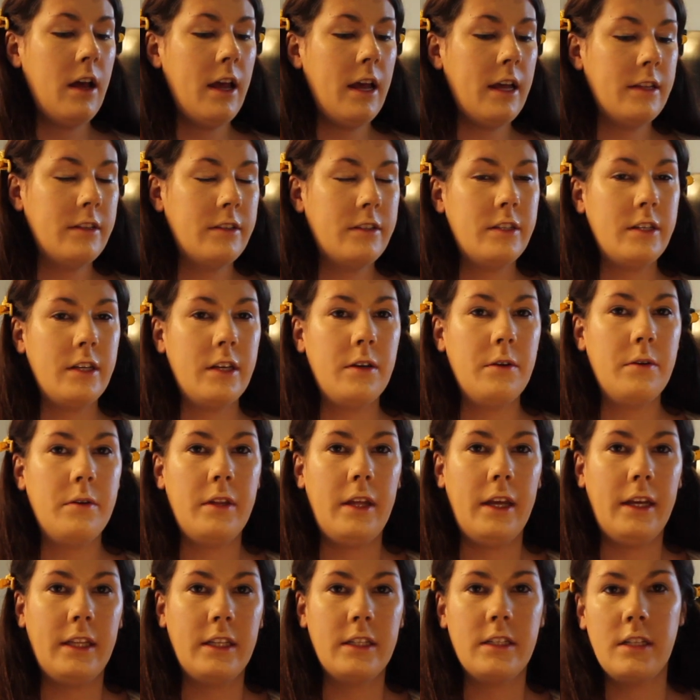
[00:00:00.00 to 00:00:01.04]
and see who
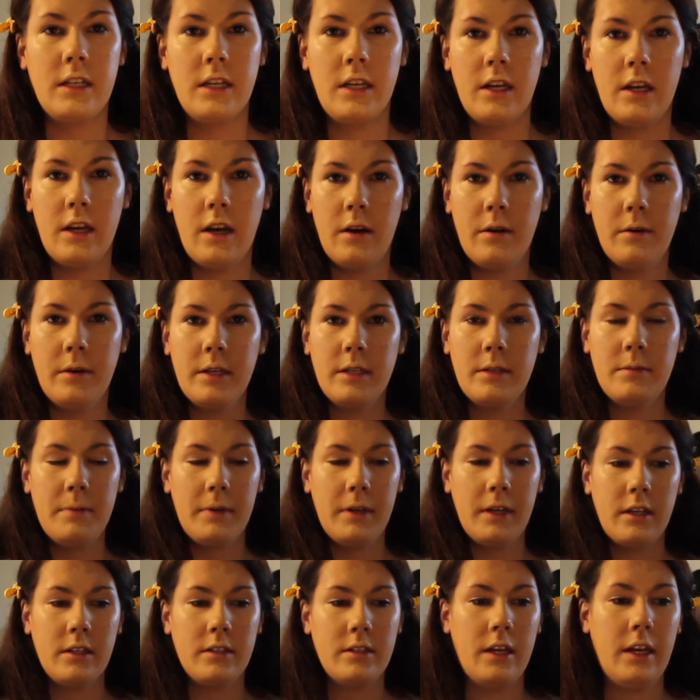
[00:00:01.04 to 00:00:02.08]
like the CEO is,
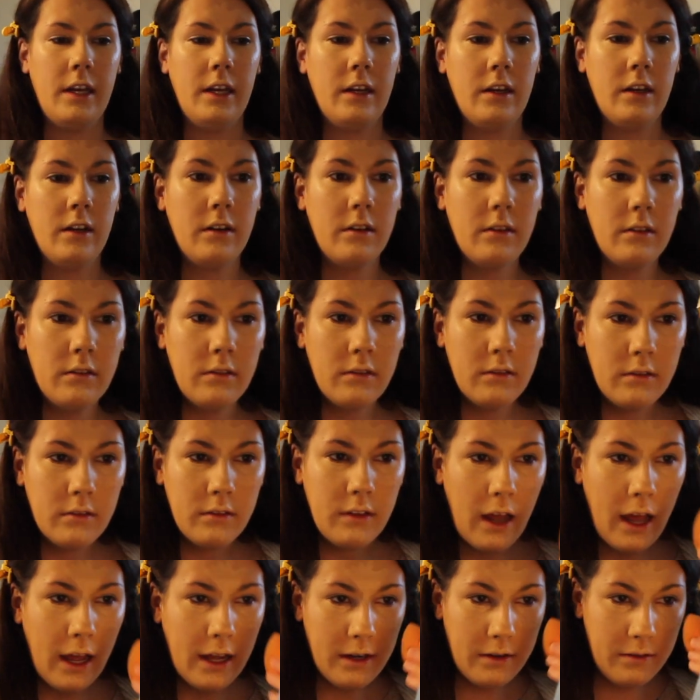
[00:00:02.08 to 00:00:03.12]
because like
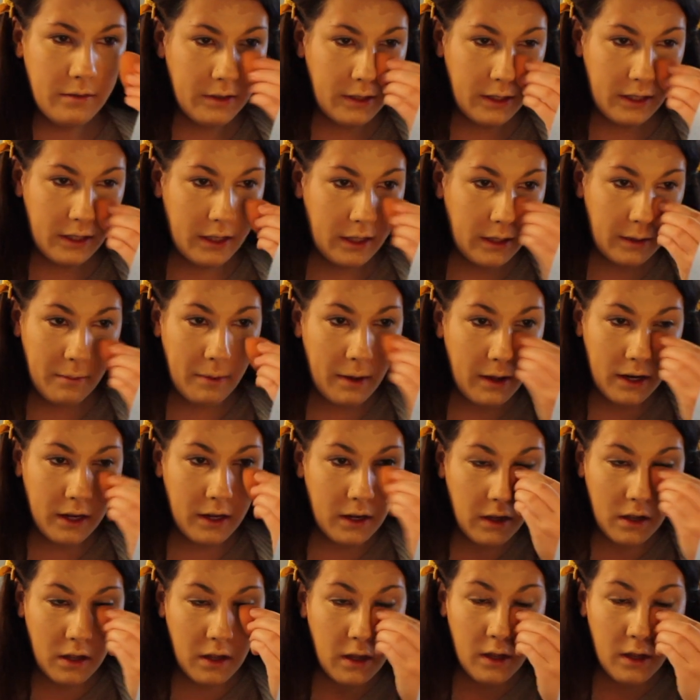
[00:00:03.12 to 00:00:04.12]
I didn't really think about it.